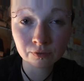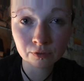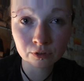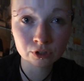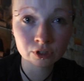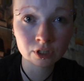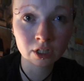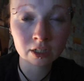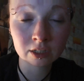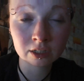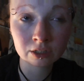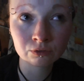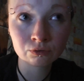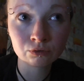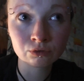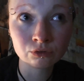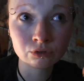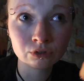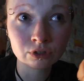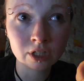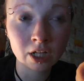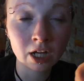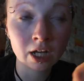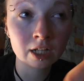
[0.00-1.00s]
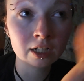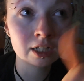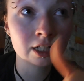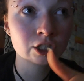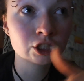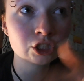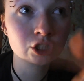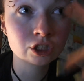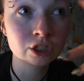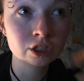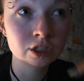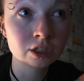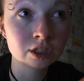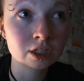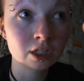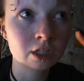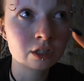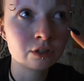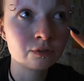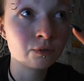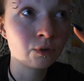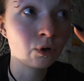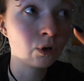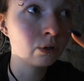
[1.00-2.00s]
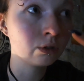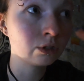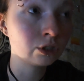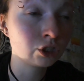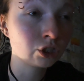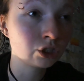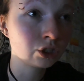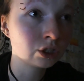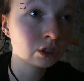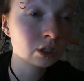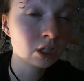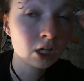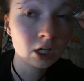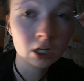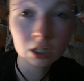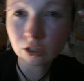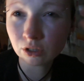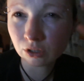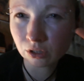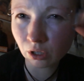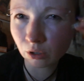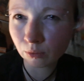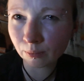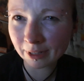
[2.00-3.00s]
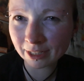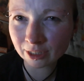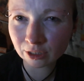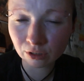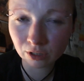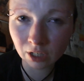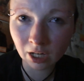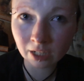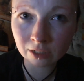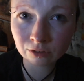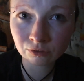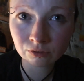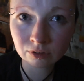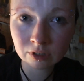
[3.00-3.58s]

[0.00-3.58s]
For start, it ruins the eyelashes, and second of all, it just makes your eyes